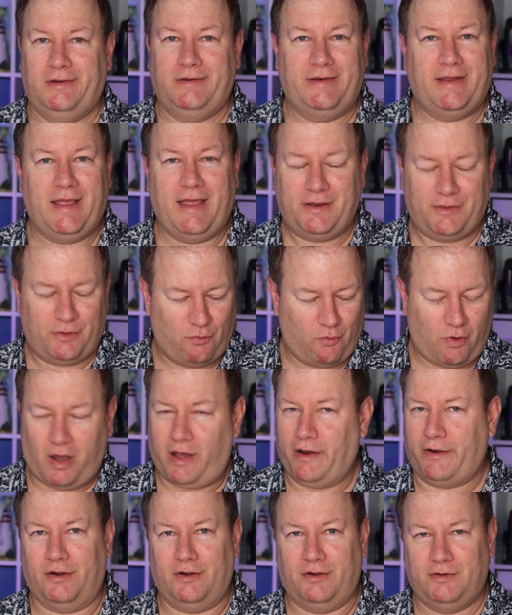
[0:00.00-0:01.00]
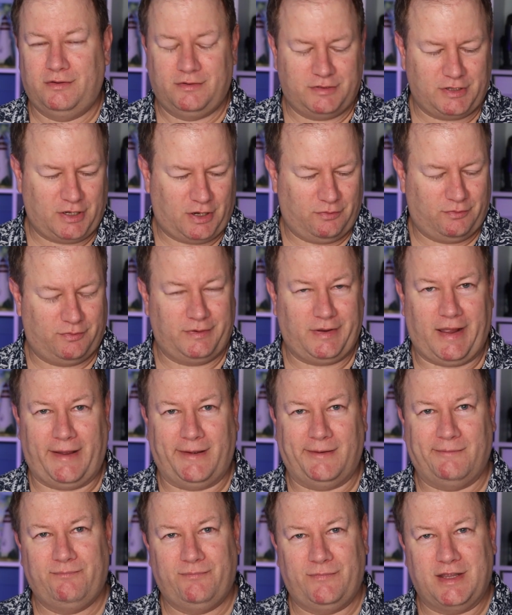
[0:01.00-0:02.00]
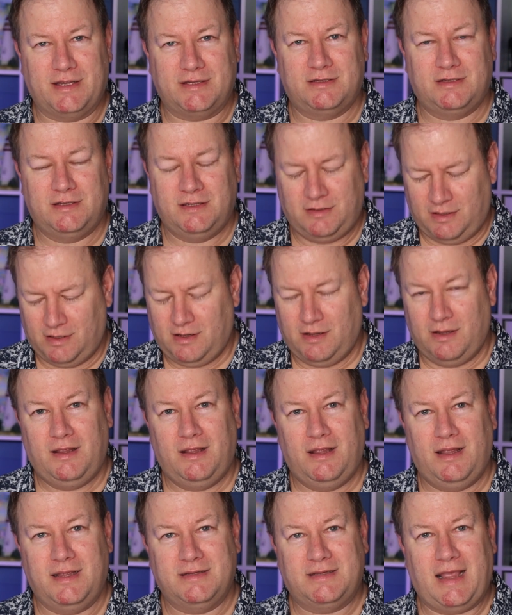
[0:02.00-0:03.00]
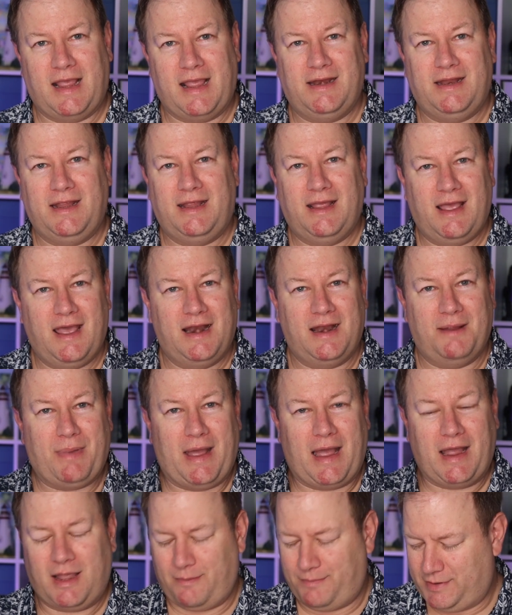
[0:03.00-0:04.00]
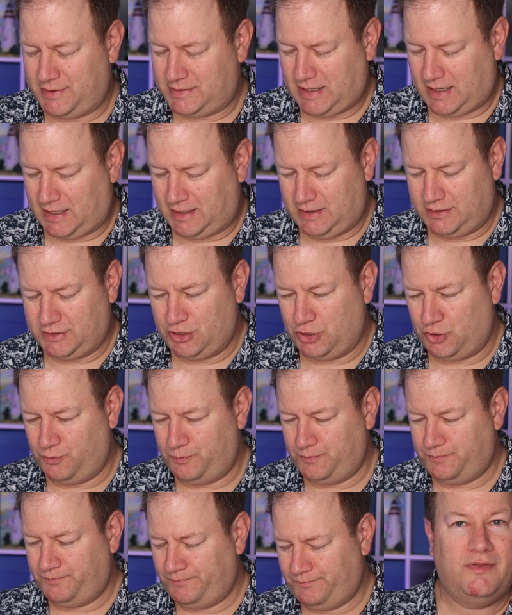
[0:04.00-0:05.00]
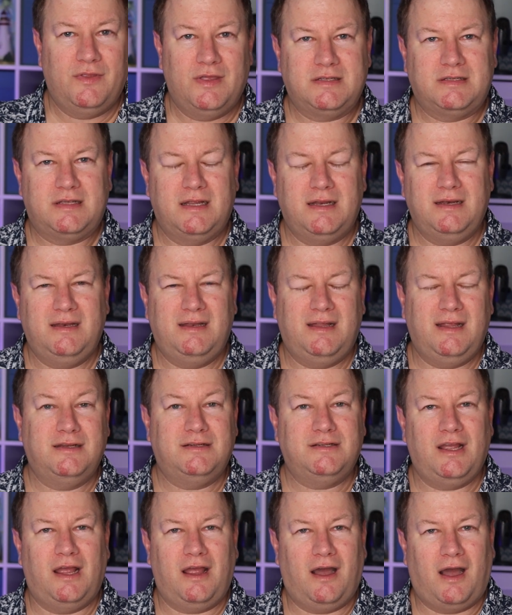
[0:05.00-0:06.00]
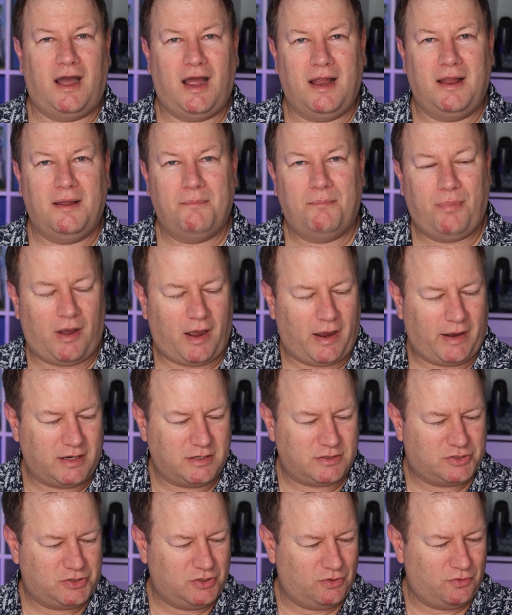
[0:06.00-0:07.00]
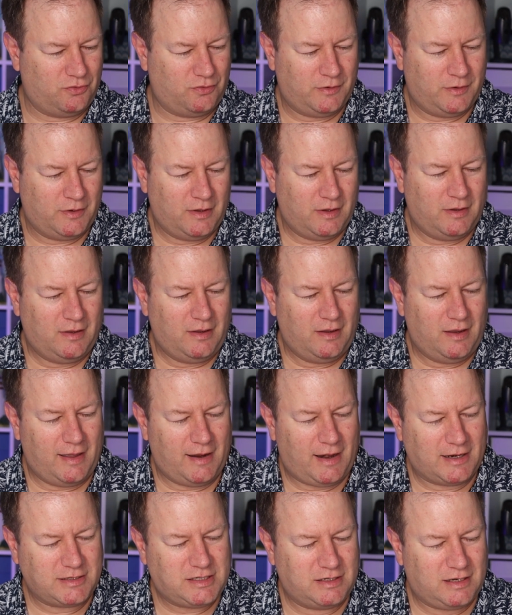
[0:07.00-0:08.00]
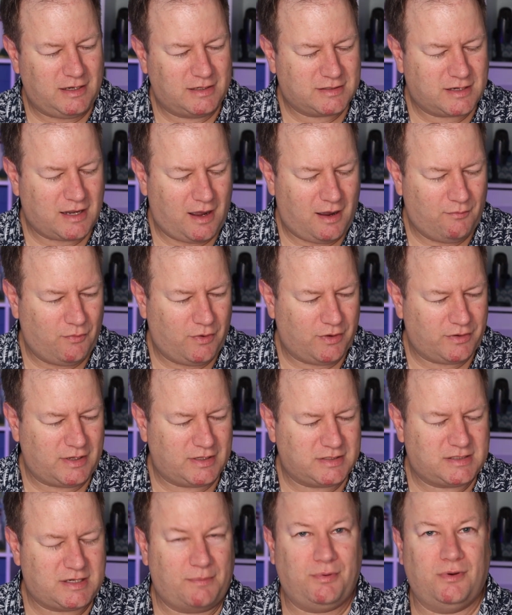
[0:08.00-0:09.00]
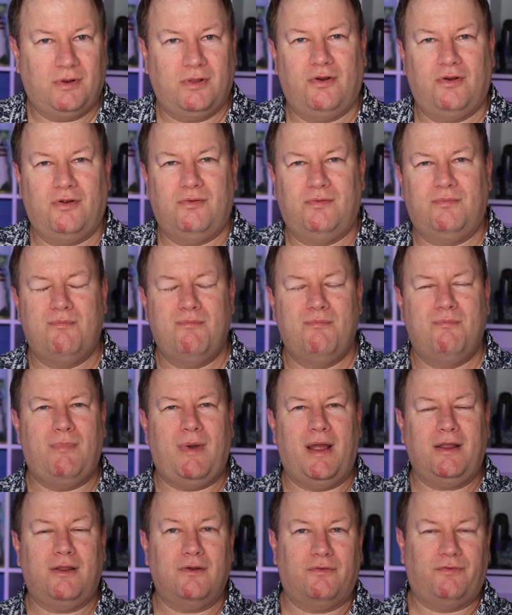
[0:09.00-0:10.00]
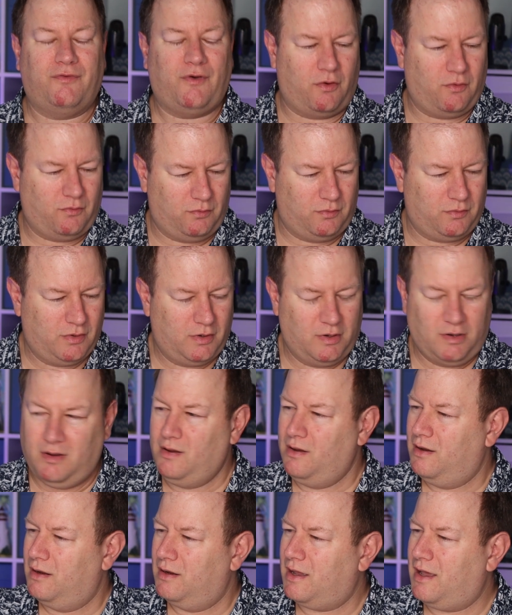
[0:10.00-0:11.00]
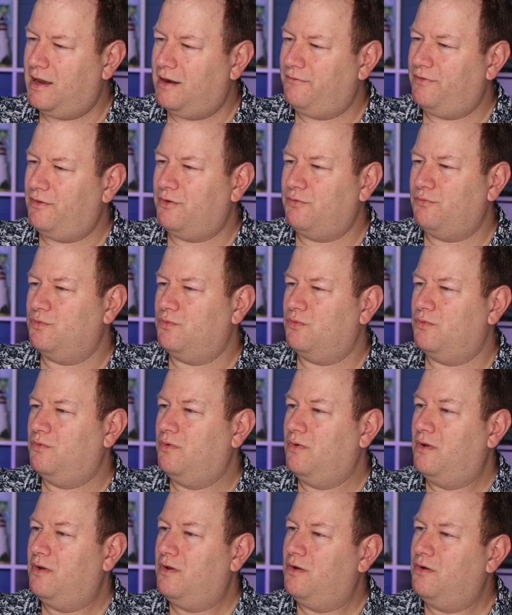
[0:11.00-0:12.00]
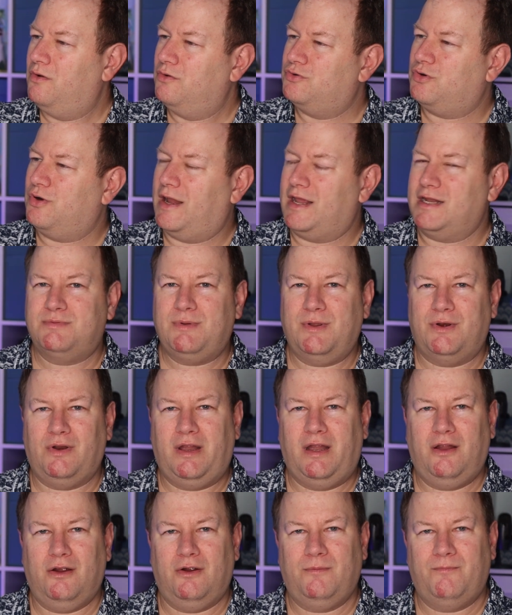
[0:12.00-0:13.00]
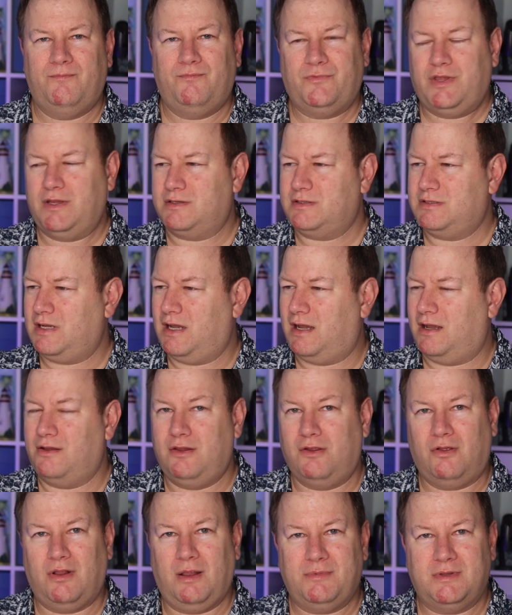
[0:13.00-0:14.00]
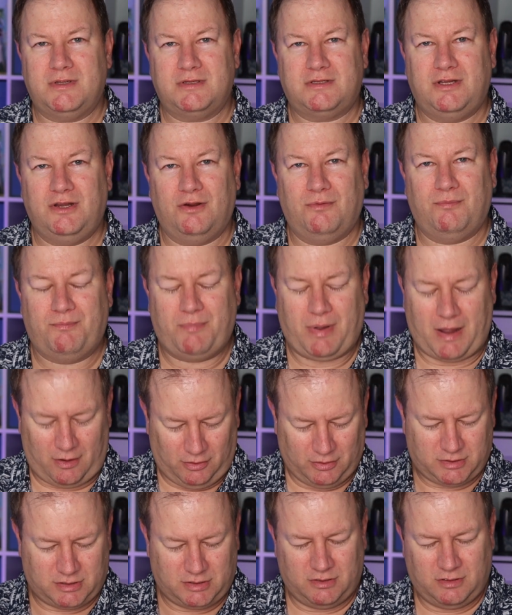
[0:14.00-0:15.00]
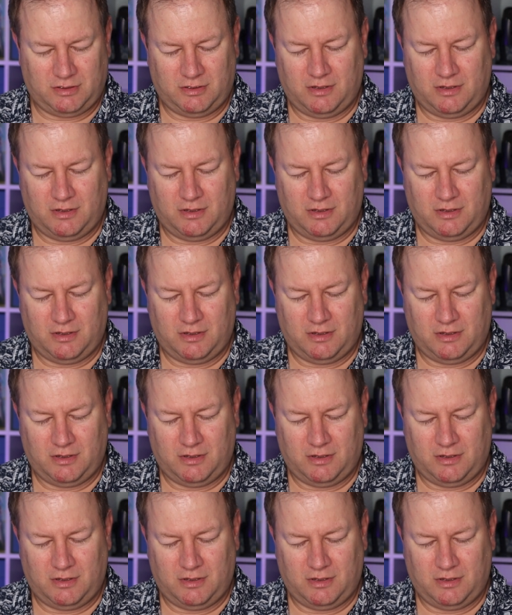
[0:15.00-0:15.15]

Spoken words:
dead in the water. So yeah, this is handy, and a backup is handy too. This DJI Pocket 2, it actually does come with a separate little microphone, kind of a little transmitter here that you clip this to your belt,